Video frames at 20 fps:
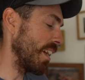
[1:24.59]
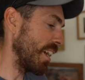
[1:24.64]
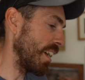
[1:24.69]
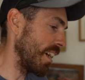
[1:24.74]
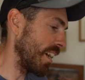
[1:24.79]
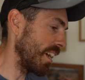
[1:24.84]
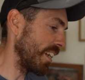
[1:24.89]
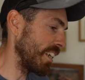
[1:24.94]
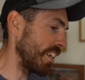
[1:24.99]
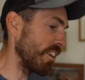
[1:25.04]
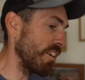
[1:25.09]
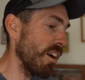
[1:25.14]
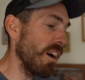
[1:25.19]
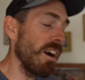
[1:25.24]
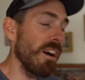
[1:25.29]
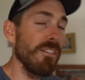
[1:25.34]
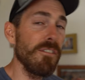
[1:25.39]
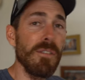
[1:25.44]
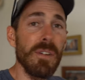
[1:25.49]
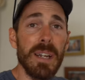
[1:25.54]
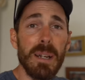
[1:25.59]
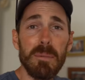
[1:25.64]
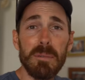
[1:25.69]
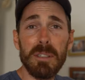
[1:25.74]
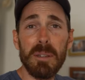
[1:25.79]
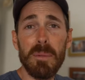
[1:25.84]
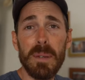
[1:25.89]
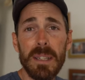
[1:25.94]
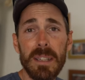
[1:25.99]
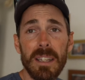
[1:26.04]
uh, you know, halfway up
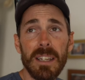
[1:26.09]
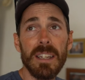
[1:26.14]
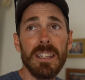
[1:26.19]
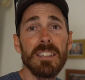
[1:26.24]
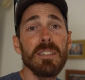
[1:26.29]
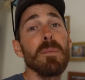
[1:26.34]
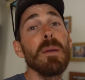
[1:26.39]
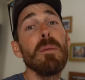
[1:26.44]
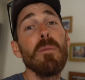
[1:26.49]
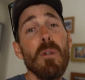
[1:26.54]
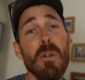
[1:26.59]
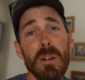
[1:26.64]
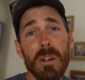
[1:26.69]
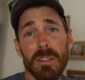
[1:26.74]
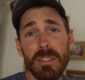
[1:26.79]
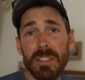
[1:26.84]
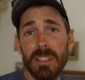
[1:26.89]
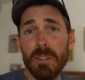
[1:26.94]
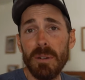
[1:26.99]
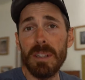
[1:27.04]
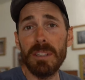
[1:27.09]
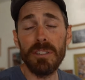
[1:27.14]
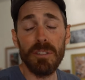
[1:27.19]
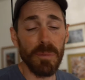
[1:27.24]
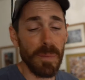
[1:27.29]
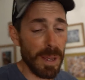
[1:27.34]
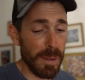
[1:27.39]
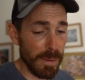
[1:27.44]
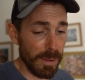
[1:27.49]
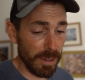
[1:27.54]
something that is a bit more
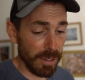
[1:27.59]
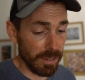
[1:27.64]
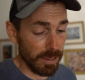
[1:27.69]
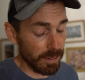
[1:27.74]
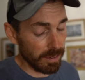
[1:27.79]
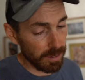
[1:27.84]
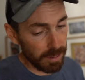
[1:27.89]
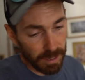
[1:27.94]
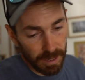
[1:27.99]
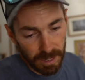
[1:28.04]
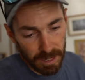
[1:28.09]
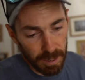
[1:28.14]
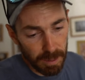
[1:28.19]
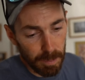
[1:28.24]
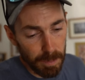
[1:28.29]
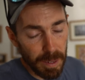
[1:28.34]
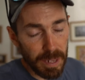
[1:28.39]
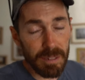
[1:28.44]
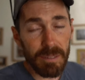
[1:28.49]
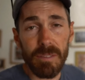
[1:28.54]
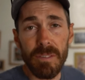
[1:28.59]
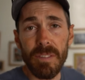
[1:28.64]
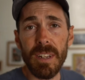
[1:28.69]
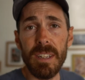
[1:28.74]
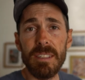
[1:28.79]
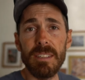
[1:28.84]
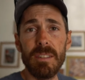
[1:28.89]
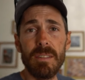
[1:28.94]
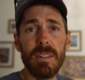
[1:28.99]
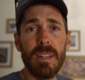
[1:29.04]
consequential, maybe on like the main
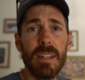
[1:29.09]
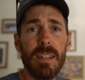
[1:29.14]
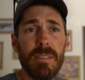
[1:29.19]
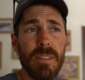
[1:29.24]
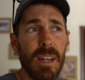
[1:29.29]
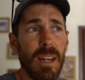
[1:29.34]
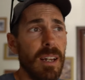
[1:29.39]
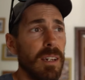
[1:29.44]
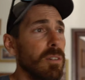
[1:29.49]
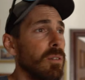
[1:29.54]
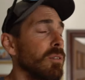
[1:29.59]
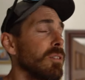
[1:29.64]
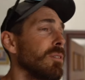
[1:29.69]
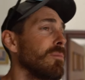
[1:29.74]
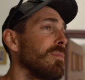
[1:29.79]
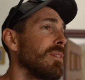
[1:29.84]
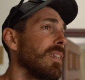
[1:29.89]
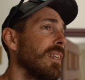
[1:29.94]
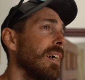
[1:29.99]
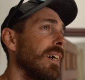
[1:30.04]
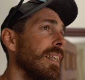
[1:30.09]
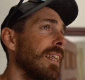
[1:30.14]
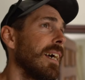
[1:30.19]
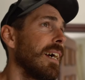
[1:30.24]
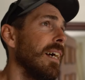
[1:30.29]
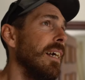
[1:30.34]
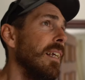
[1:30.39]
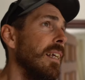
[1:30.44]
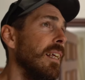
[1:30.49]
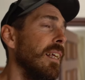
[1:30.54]
face of Glyder Fach or something like
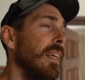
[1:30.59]
that.